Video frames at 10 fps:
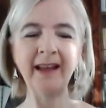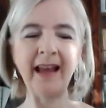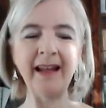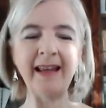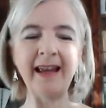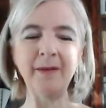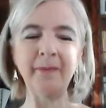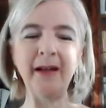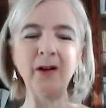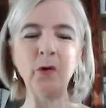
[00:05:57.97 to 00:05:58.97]
Carly hadn't
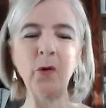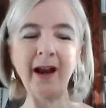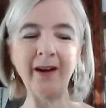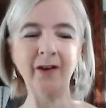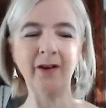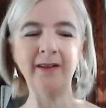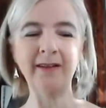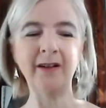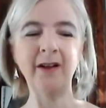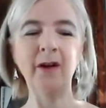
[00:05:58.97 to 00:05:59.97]
been quite
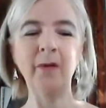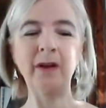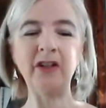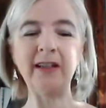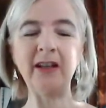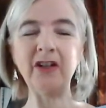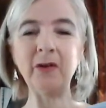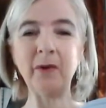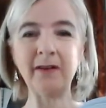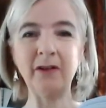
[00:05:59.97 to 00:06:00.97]
honest when she said
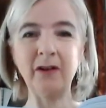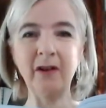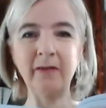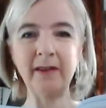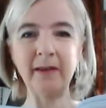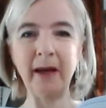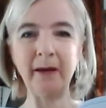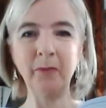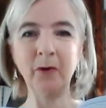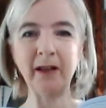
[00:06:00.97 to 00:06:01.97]
she wasn't nervous
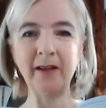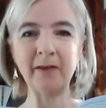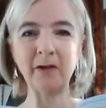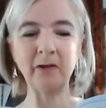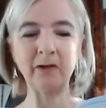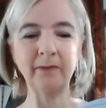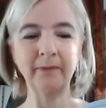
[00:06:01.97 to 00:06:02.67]
about boarding school.